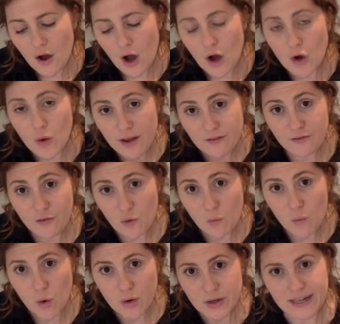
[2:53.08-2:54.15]
A quick
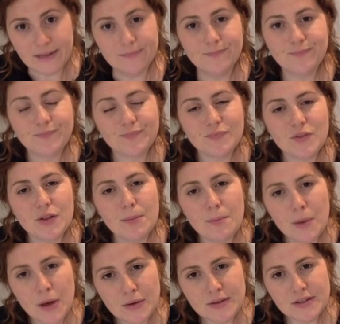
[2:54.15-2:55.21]
forewarning.
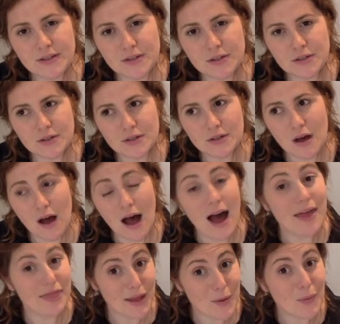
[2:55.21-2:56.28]

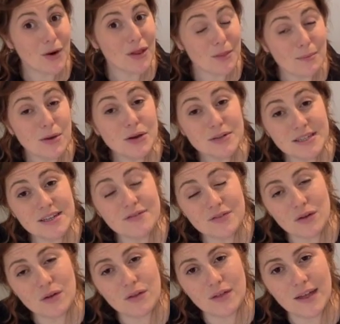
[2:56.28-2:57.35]
I think one of the most
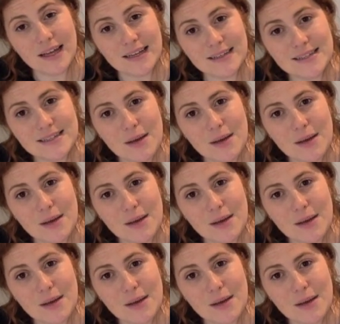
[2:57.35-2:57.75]
difficult things